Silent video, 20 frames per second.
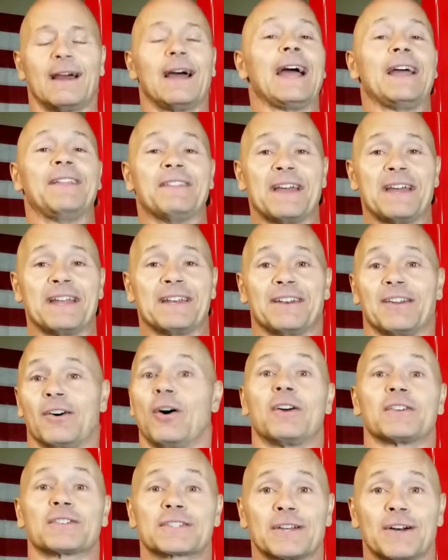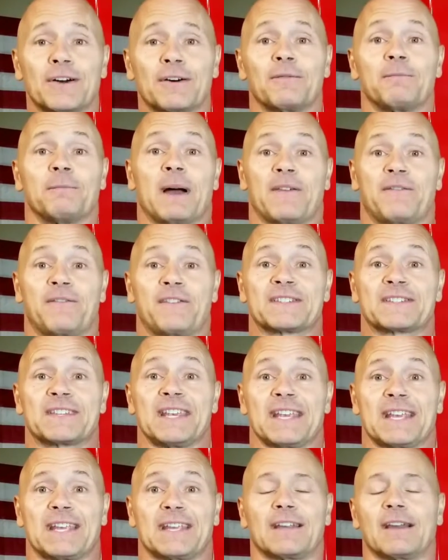And then also my
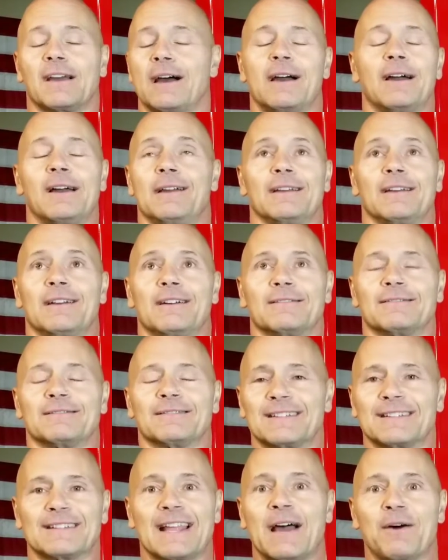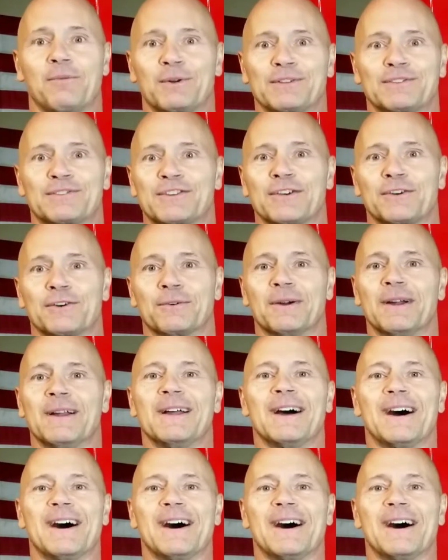physique, that one too.